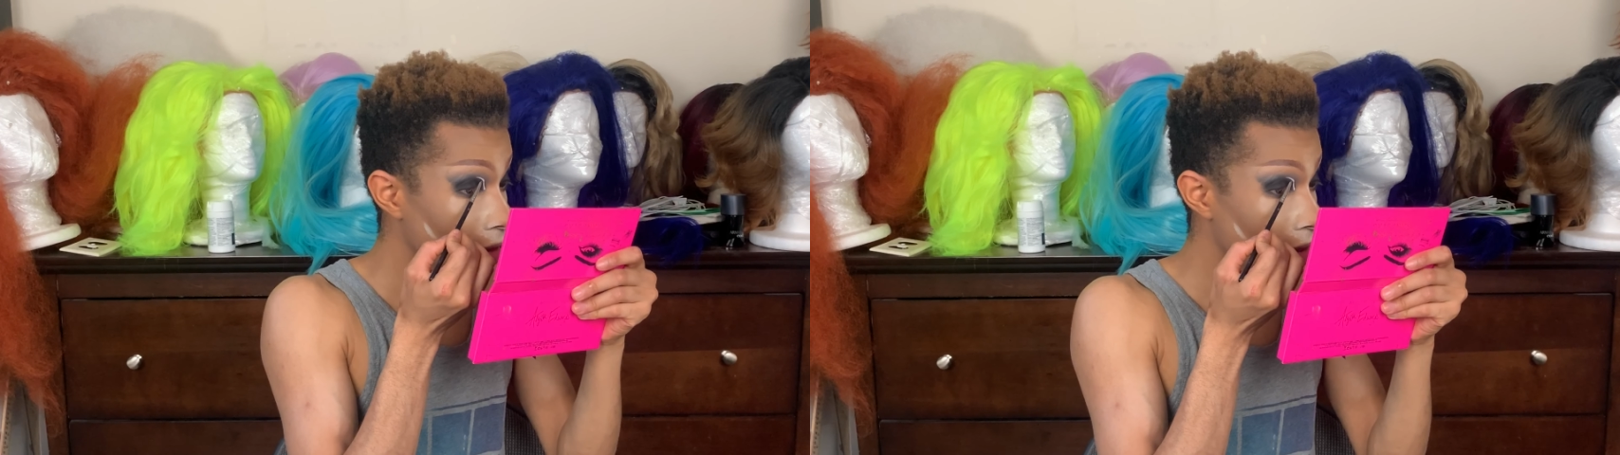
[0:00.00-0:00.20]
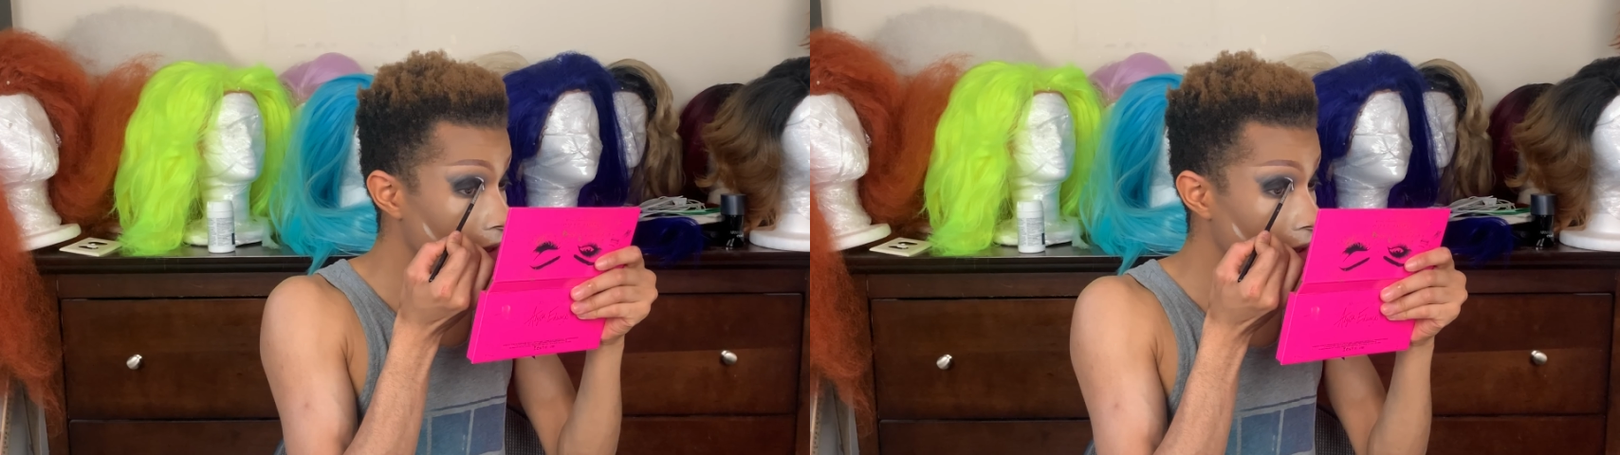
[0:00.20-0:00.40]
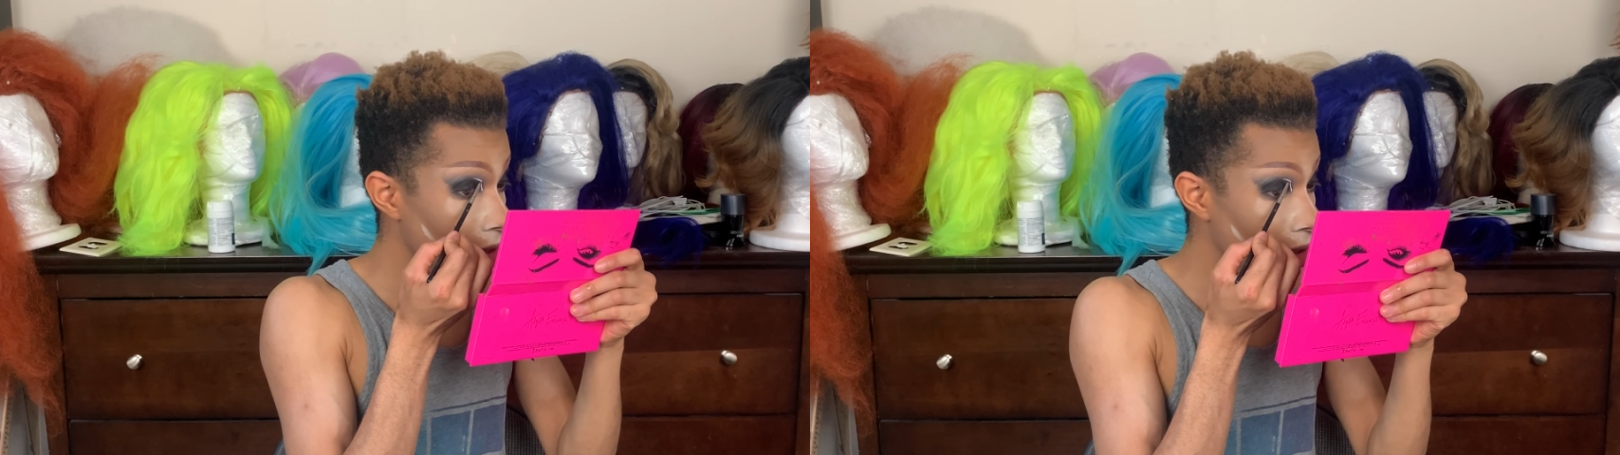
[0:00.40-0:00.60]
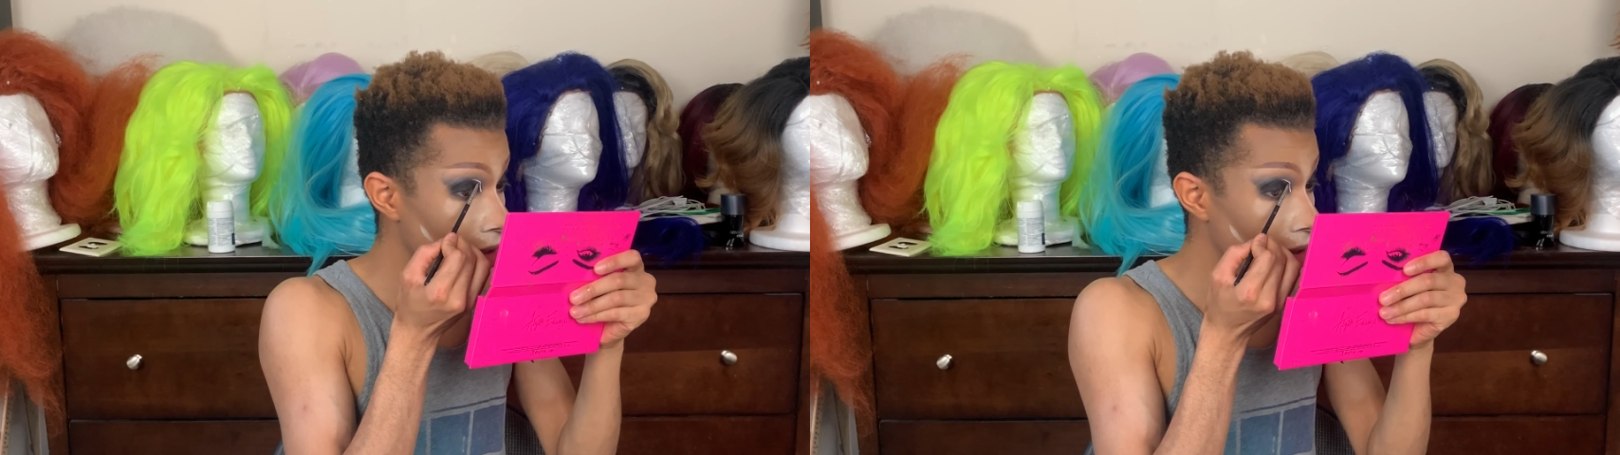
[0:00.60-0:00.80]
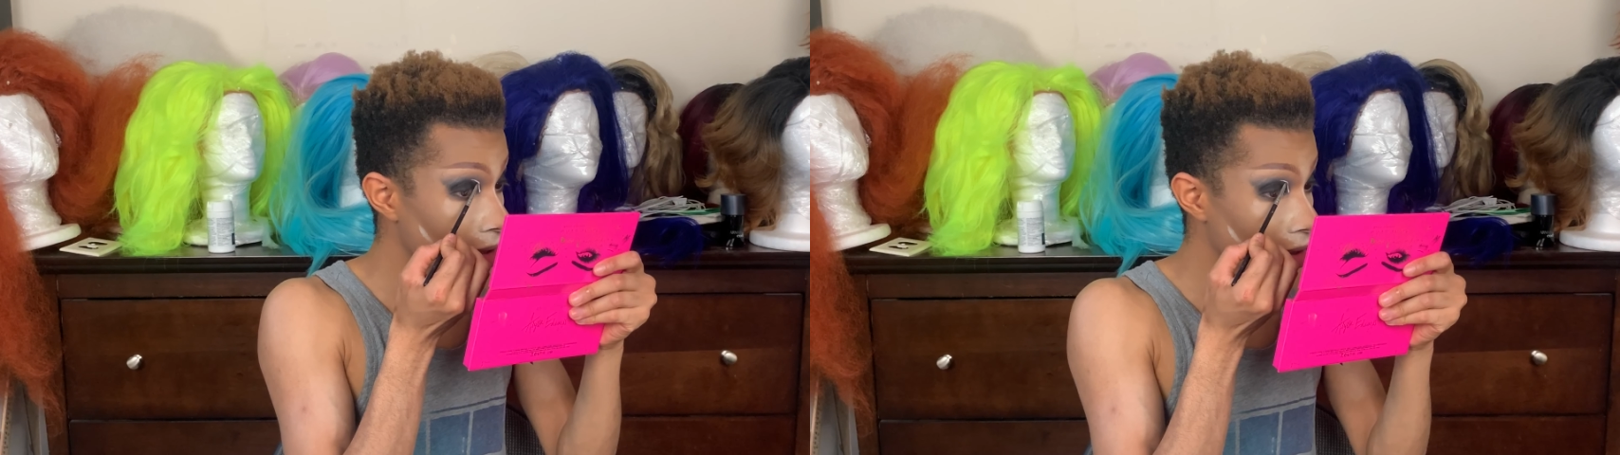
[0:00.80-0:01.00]

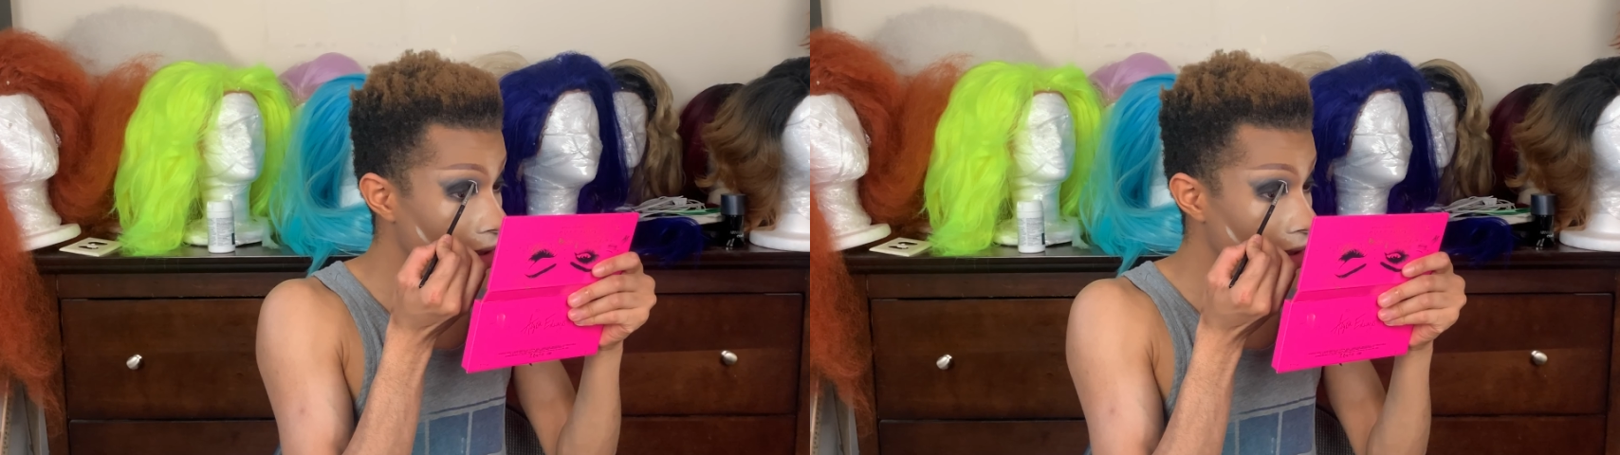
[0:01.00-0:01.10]
The